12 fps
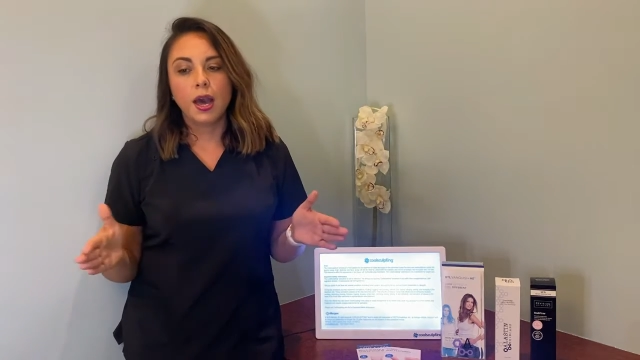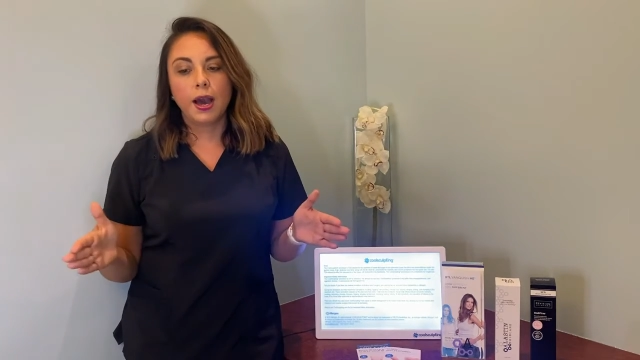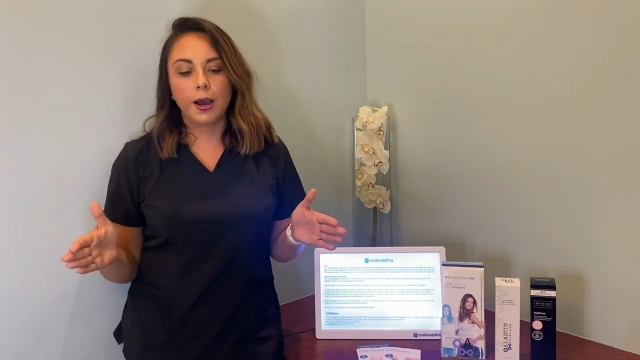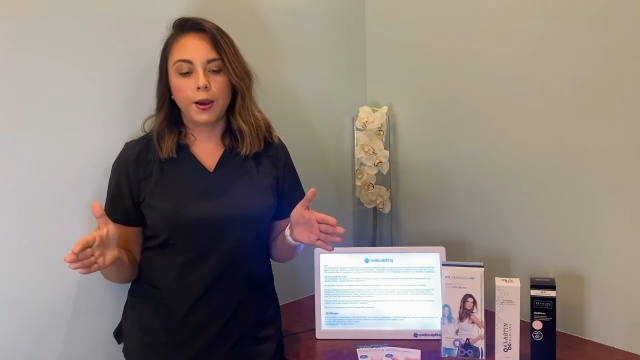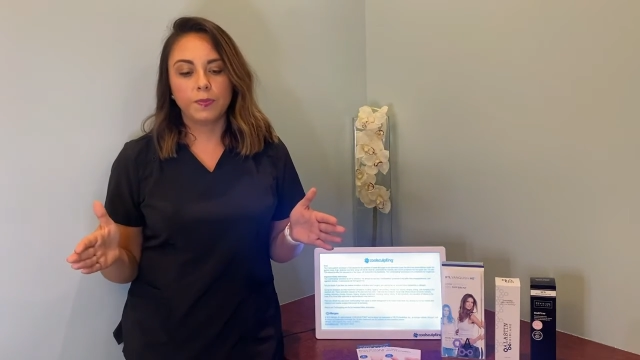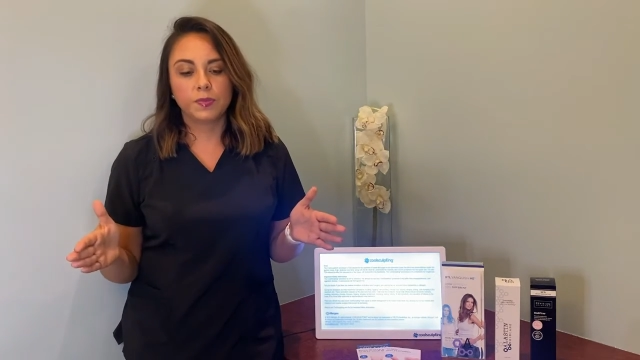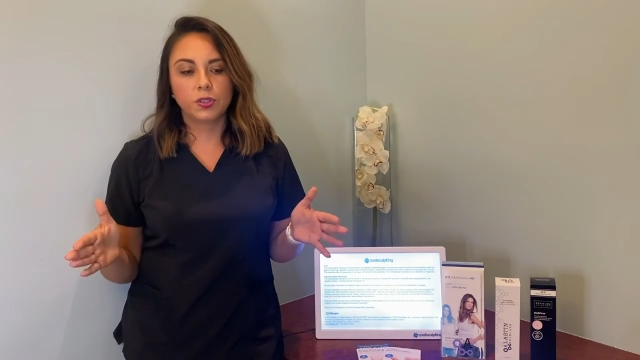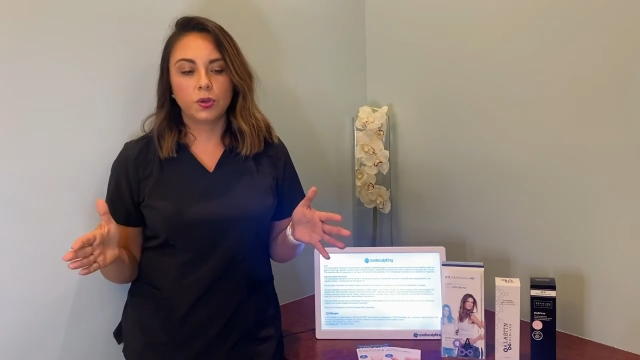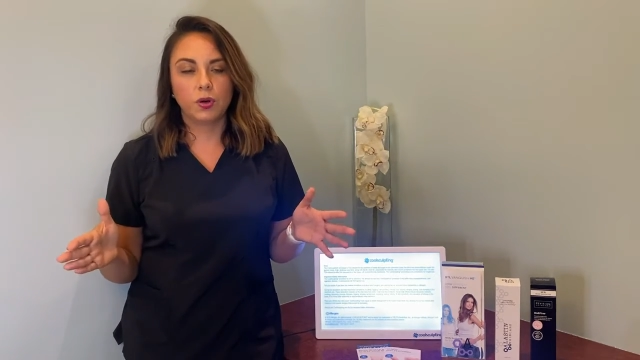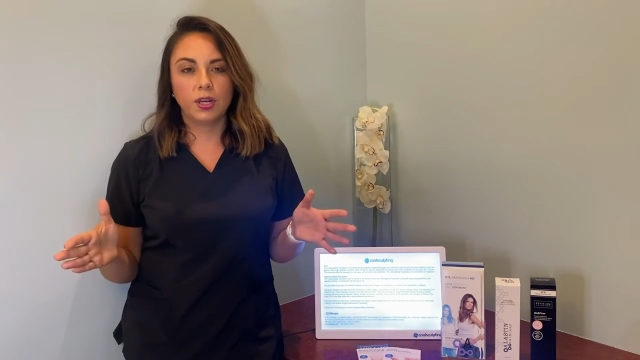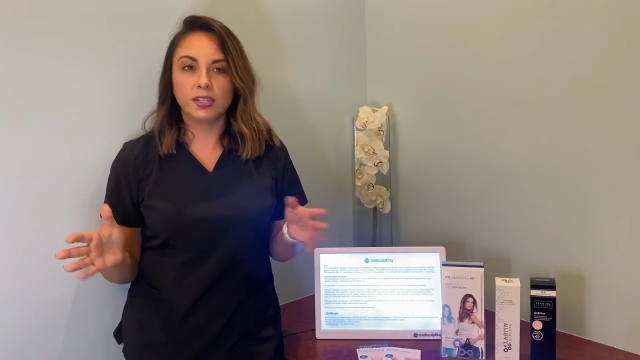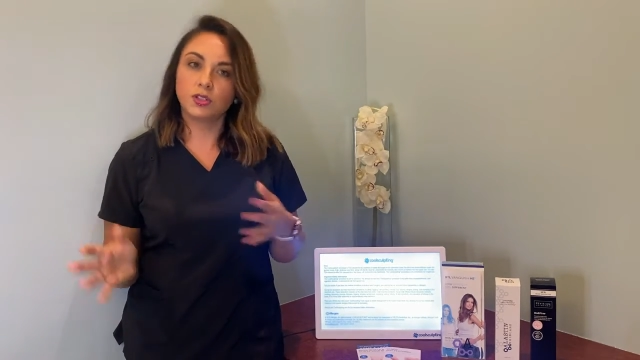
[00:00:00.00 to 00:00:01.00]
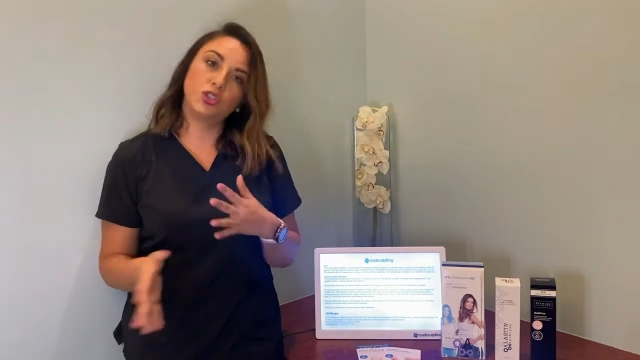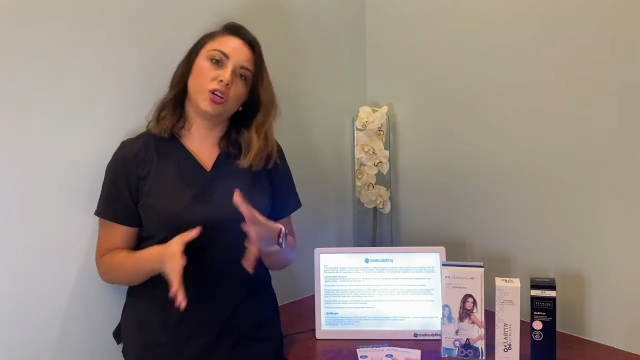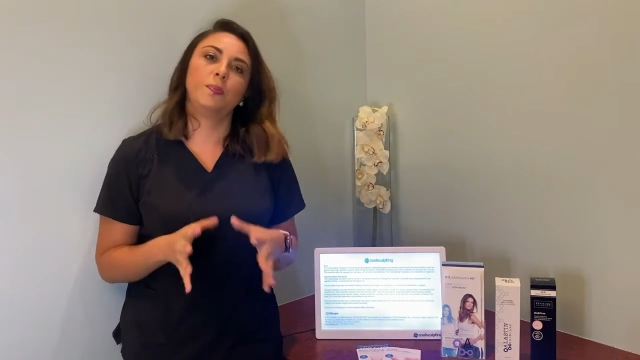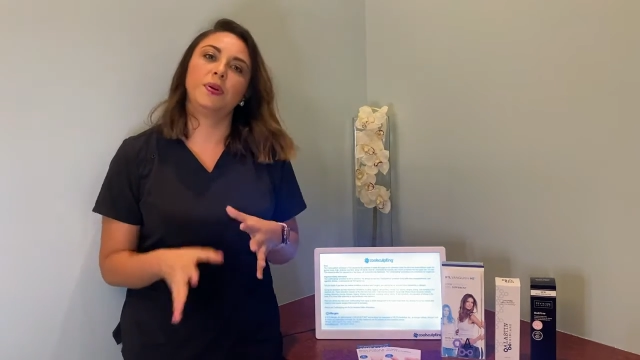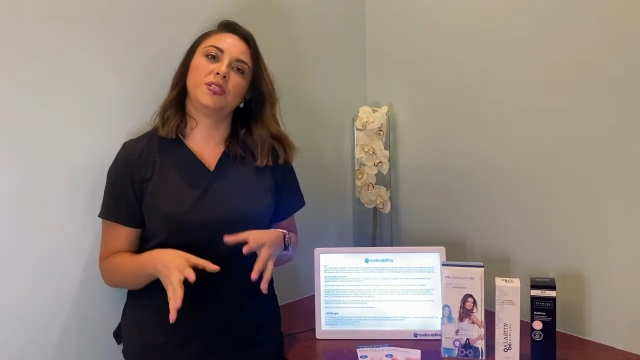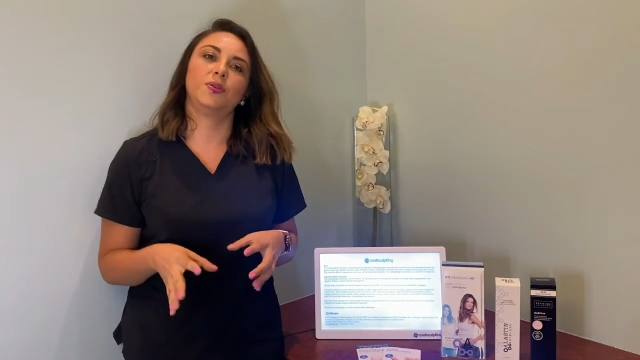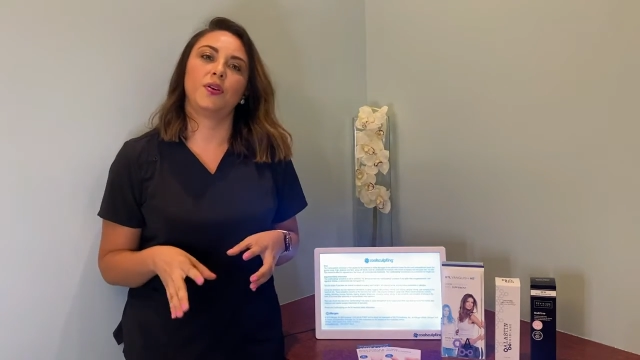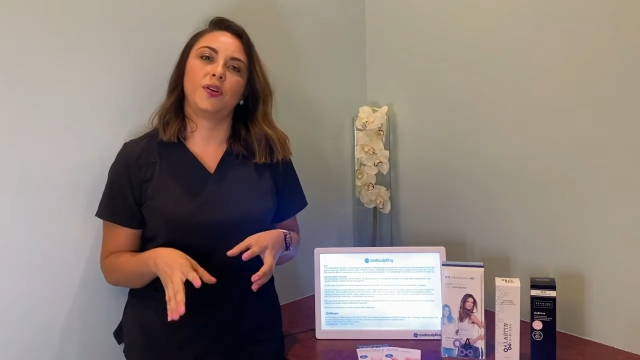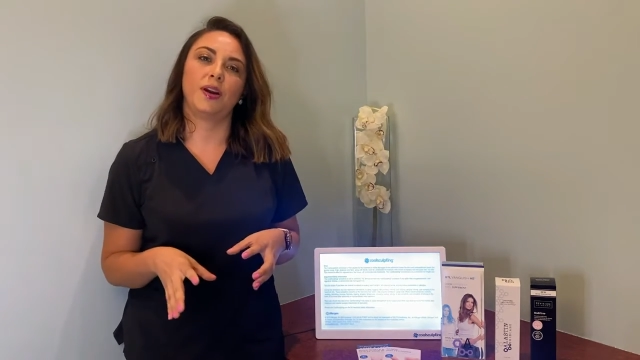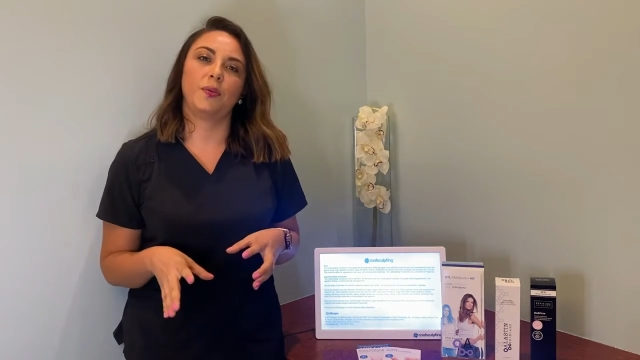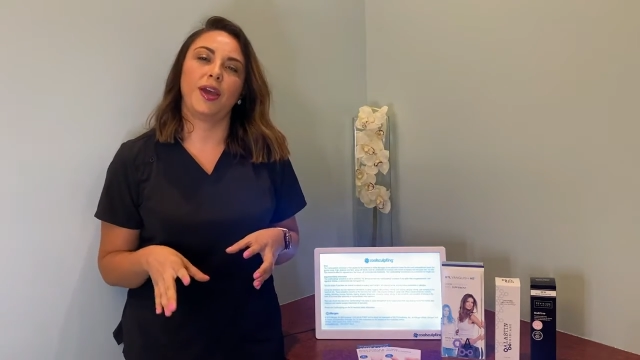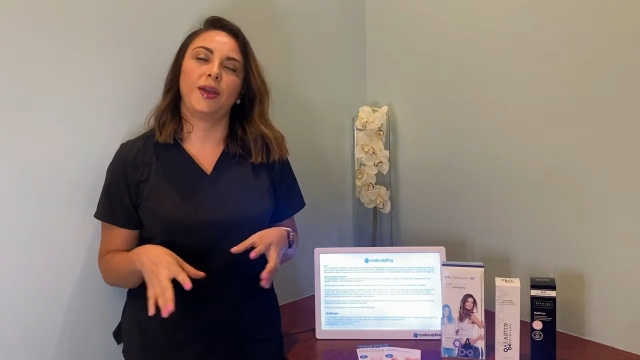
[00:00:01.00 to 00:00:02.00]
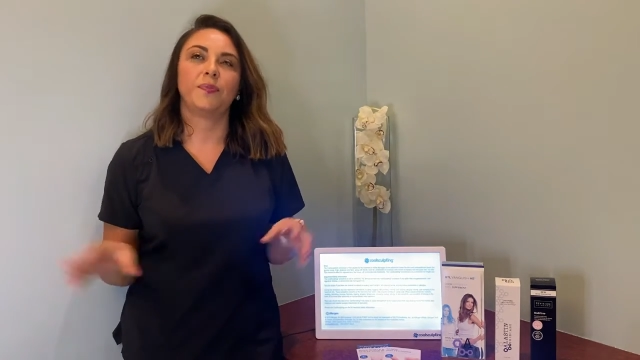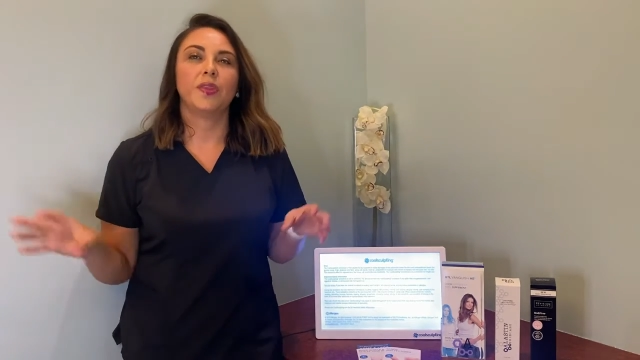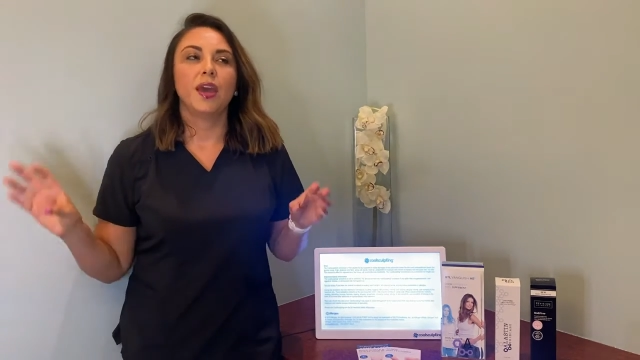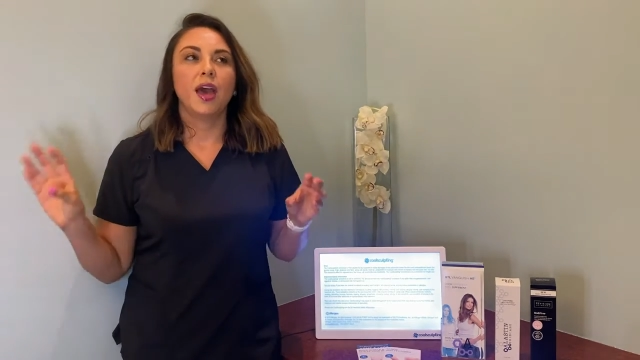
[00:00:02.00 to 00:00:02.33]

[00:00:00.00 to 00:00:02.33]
Um, so let's jump into it right away.